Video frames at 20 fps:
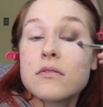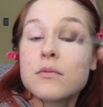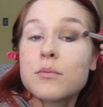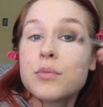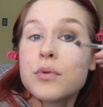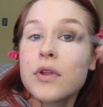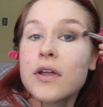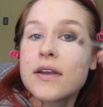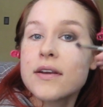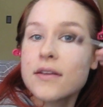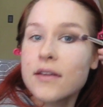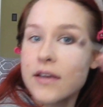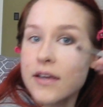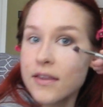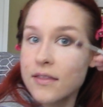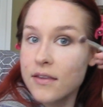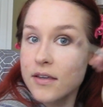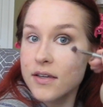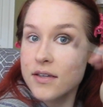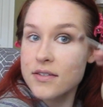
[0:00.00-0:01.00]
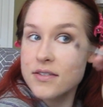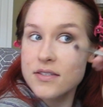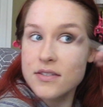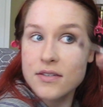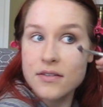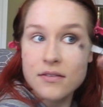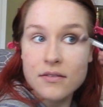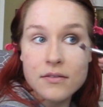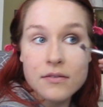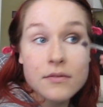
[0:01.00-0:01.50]
blend like
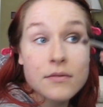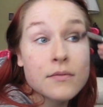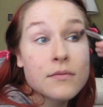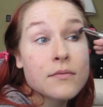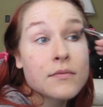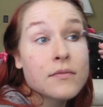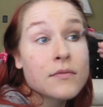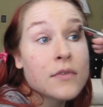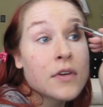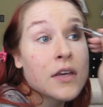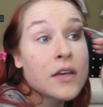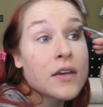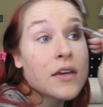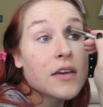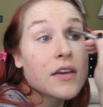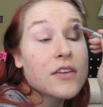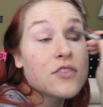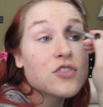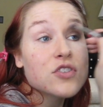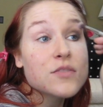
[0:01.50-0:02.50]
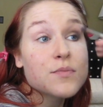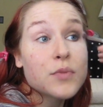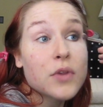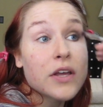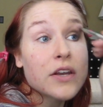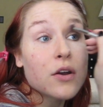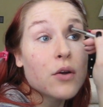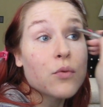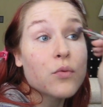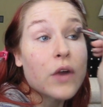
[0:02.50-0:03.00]
this and just
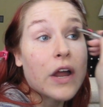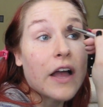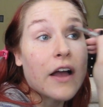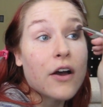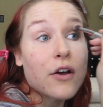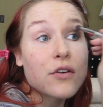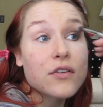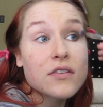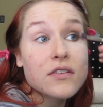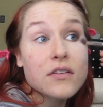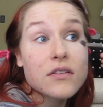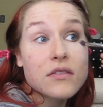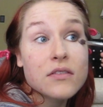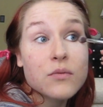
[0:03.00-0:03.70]
blend around.